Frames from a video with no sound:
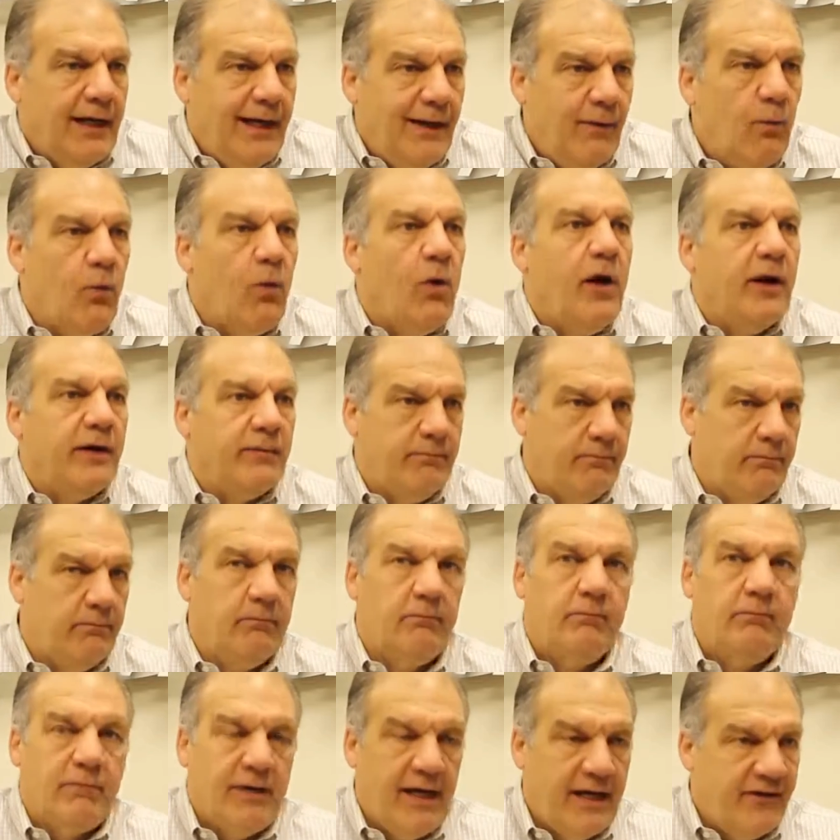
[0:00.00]
want
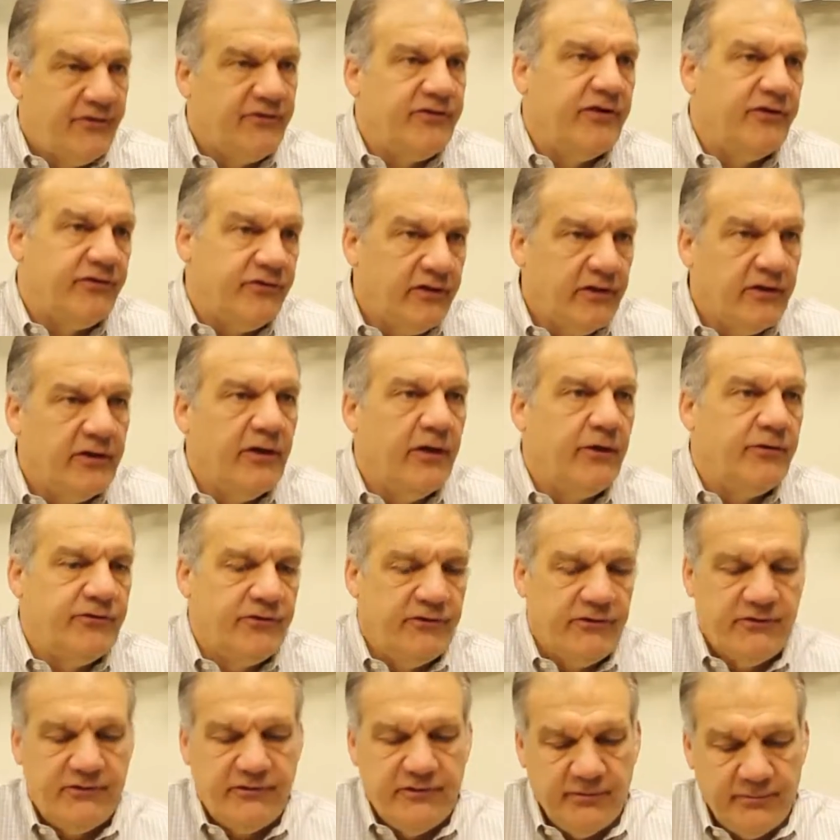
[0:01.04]
my assistant
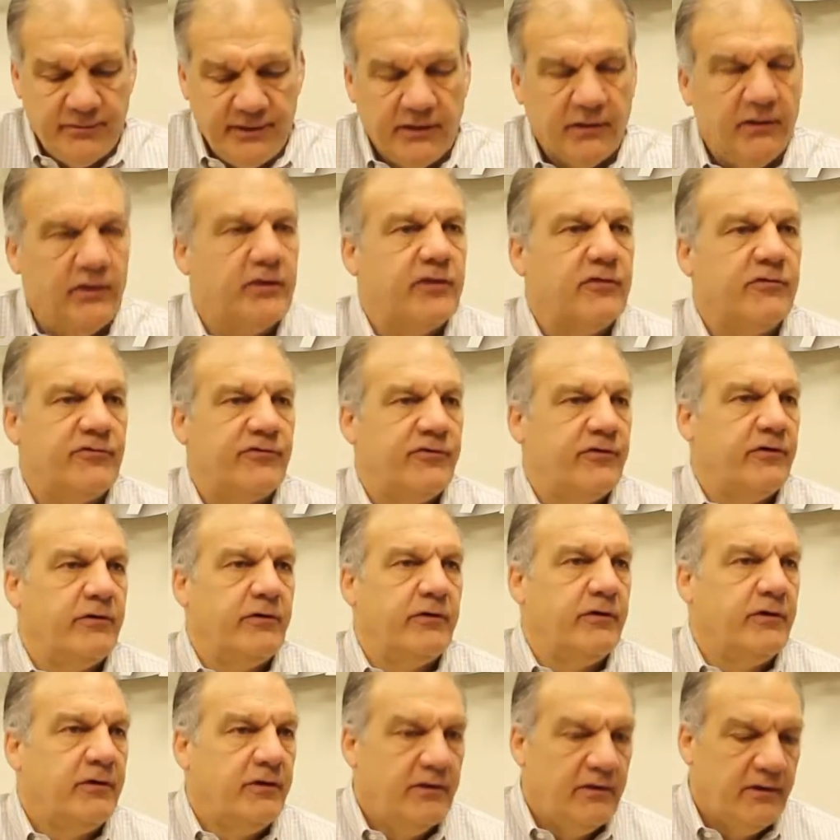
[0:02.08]
coaches to be looking
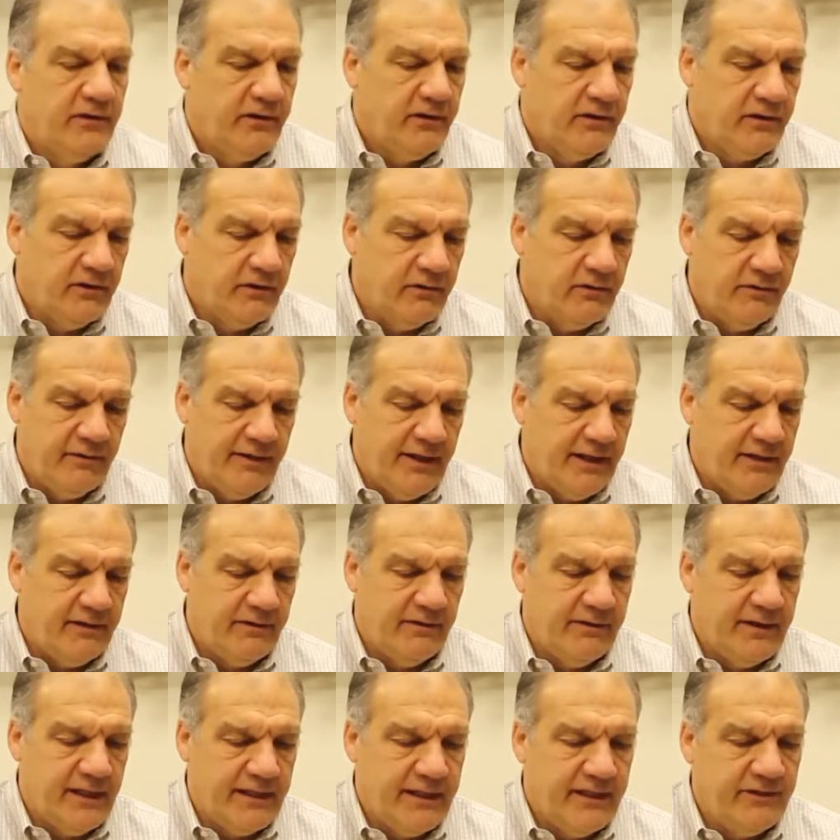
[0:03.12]
for, that
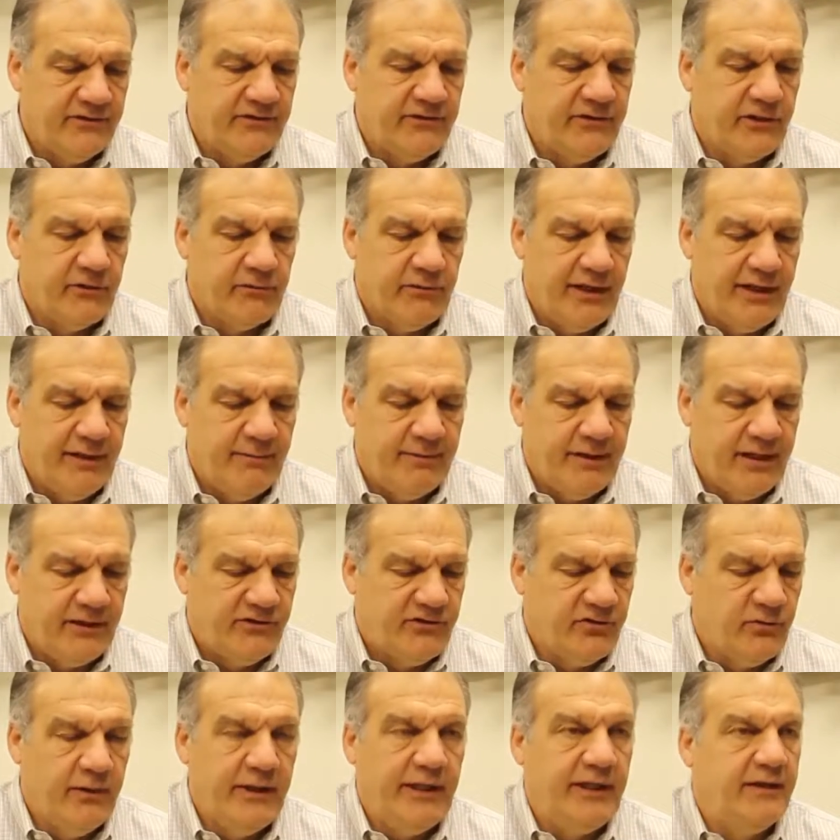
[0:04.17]
Instagram, that
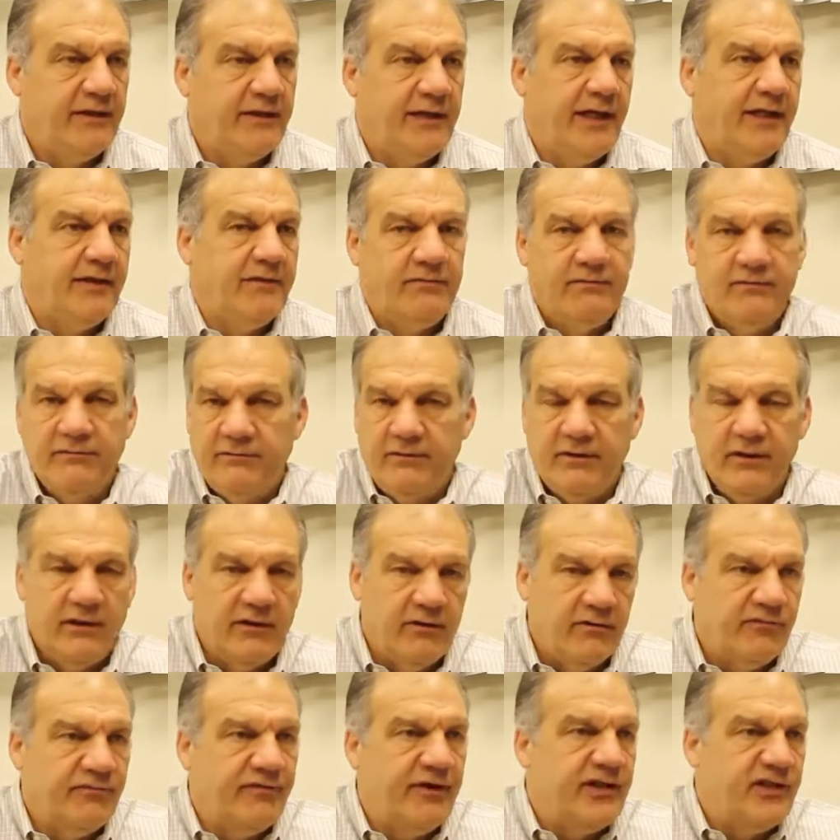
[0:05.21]
tweet, that,
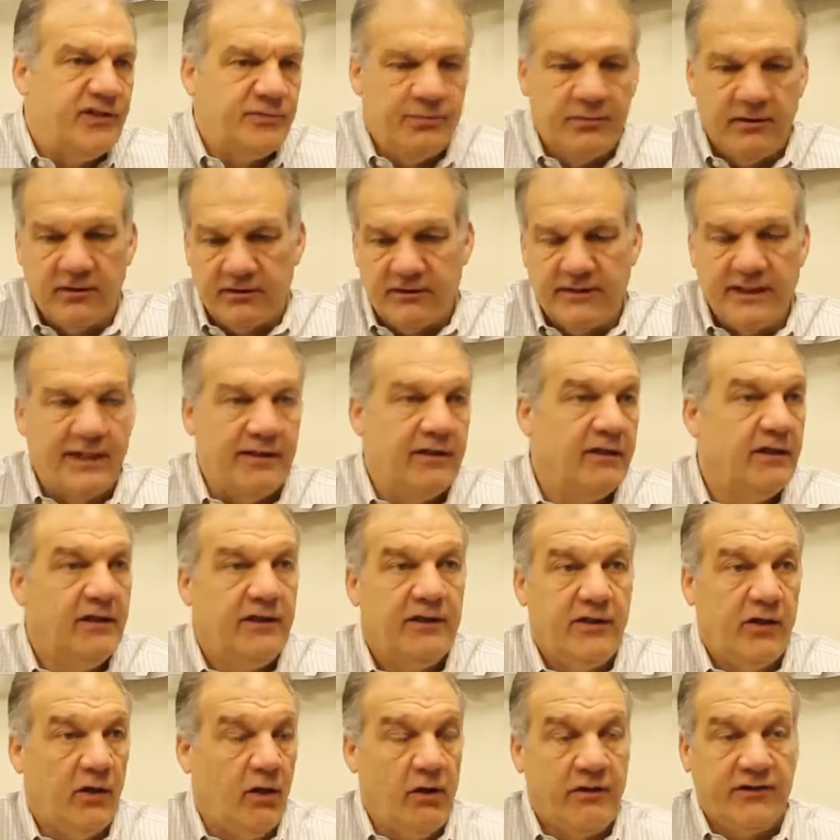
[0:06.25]
Facebook, that,
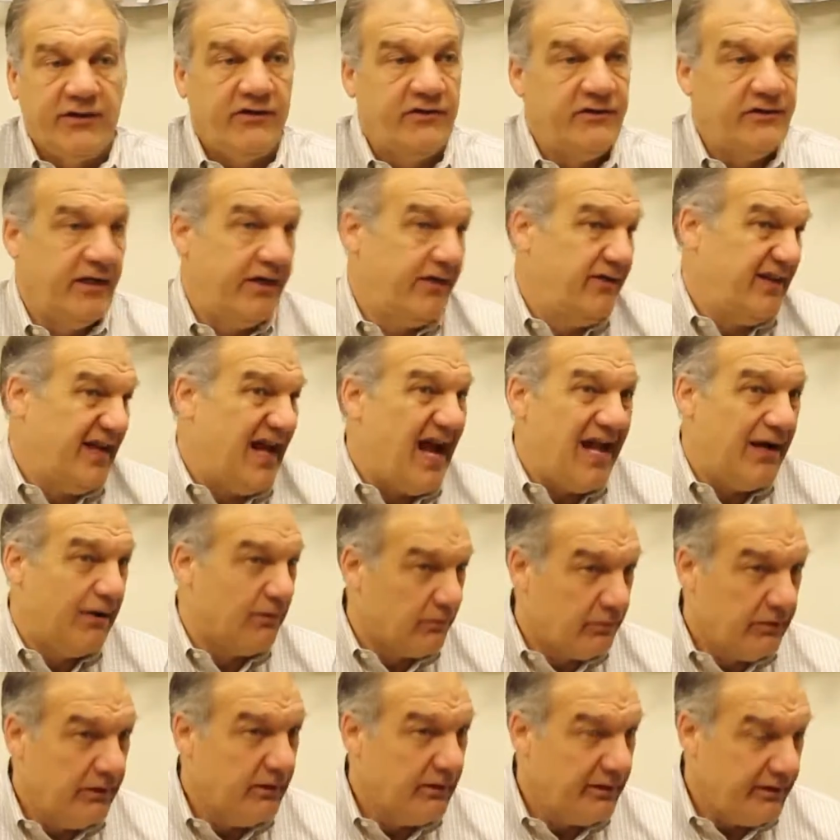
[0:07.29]
all these things that I
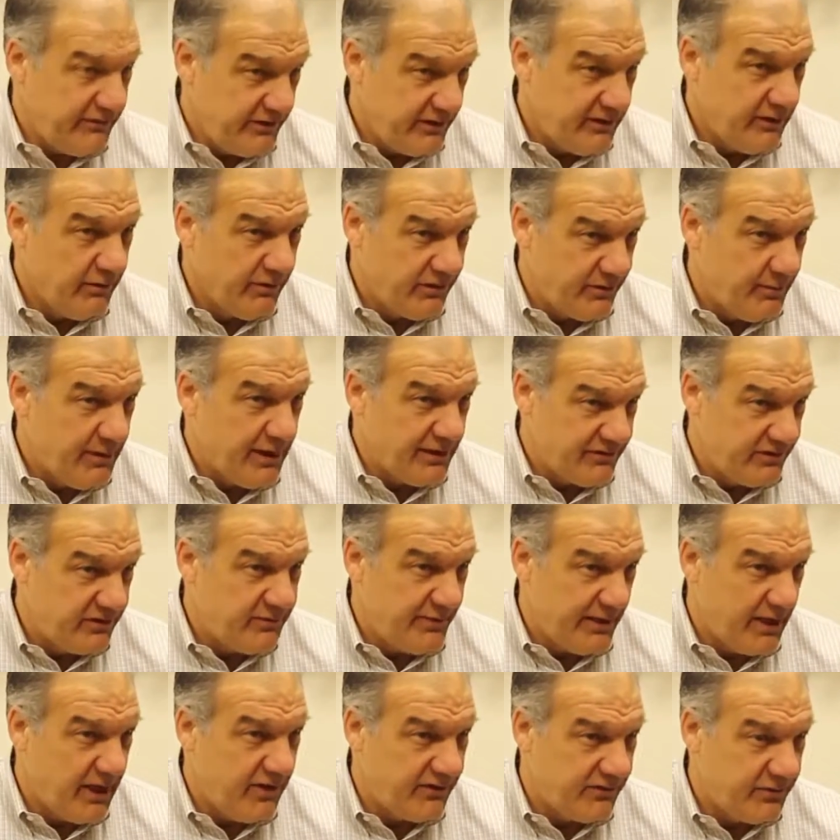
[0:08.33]
don't really deal with much, to
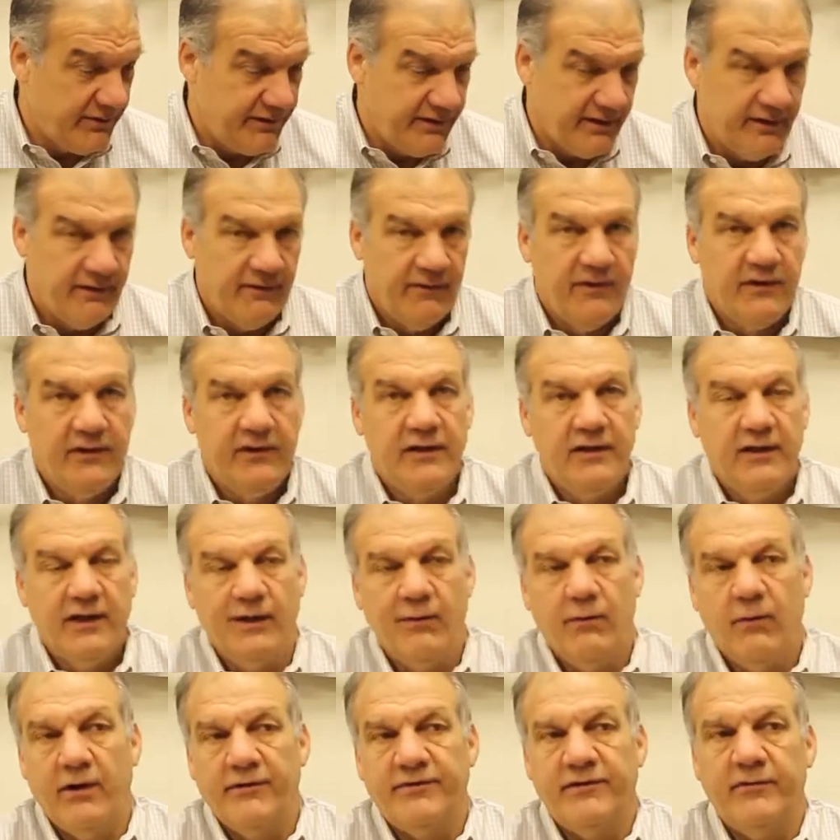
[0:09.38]
be honest with you. I
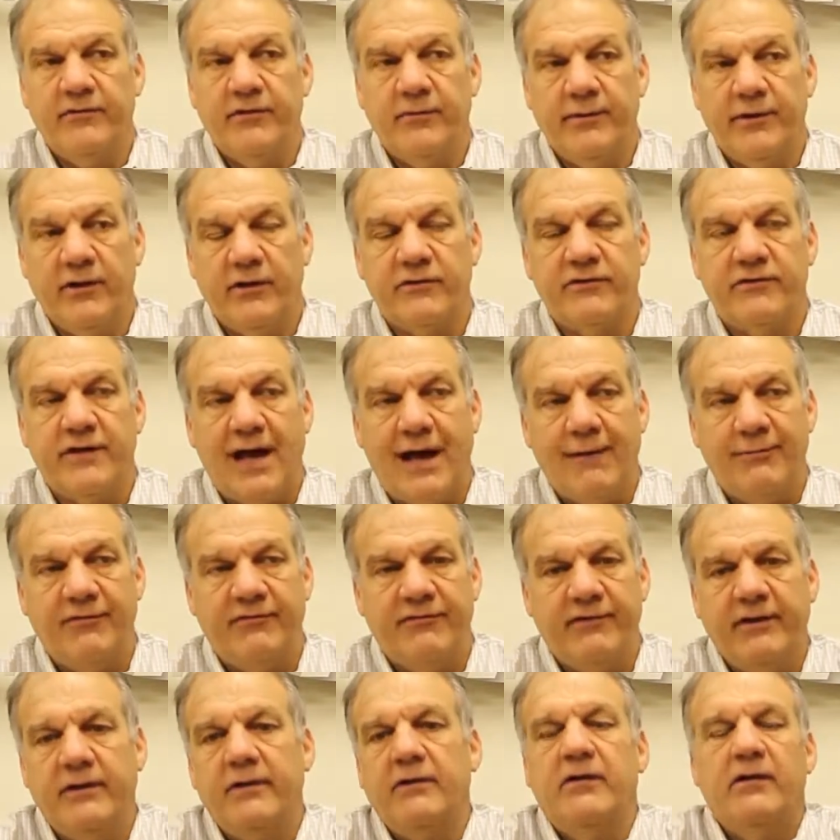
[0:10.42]
want them to be on top
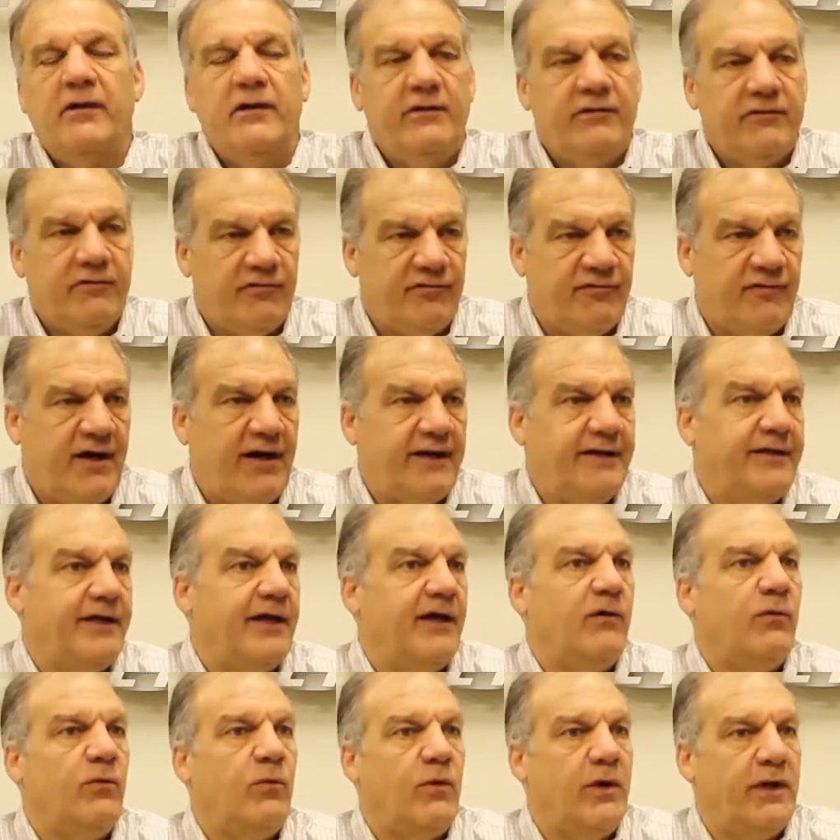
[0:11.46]
of it to find
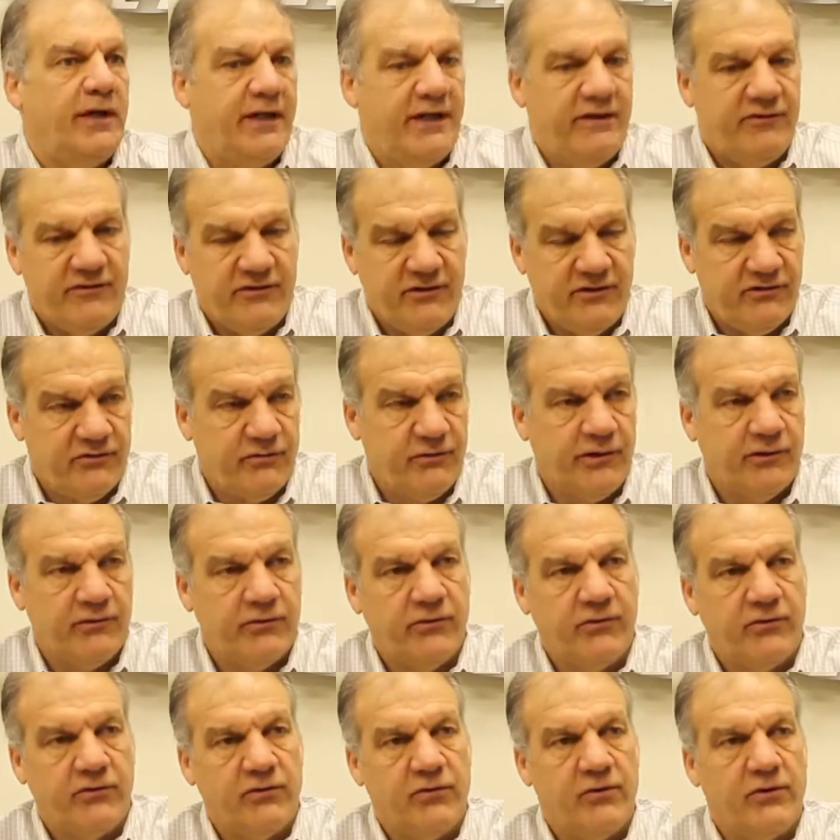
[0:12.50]
out what is this
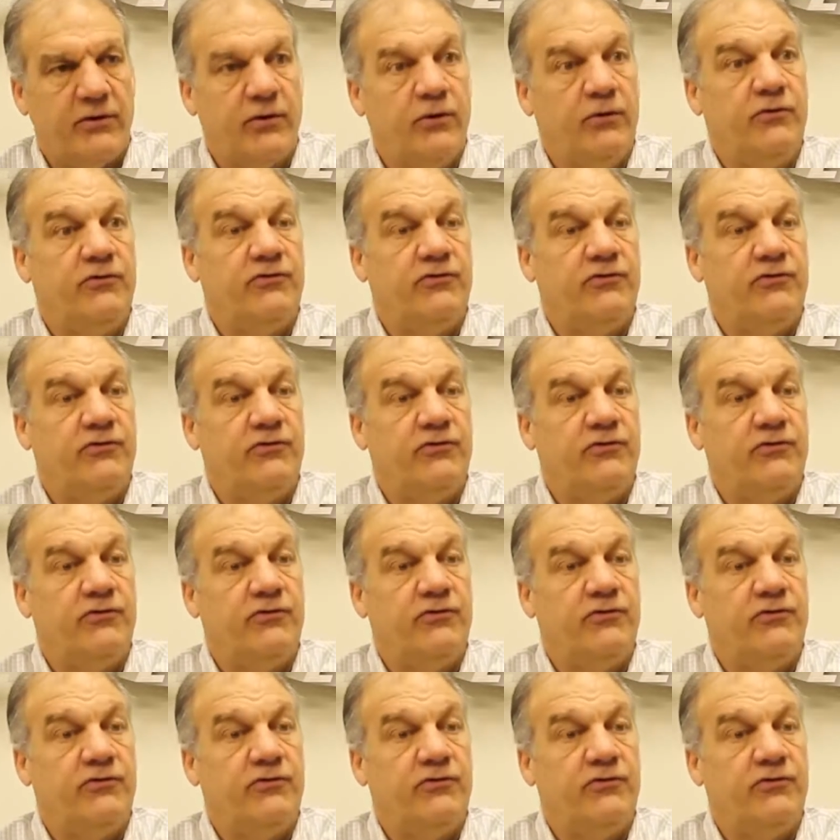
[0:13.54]
recruit doing.